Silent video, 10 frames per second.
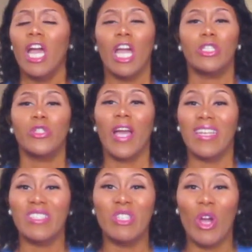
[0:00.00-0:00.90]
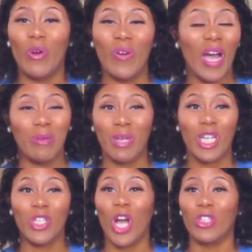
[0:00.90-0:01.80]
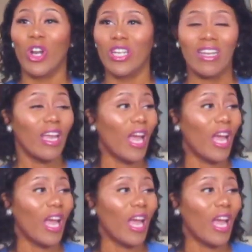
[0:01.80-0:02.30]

As you guys know, I'm not a doctor.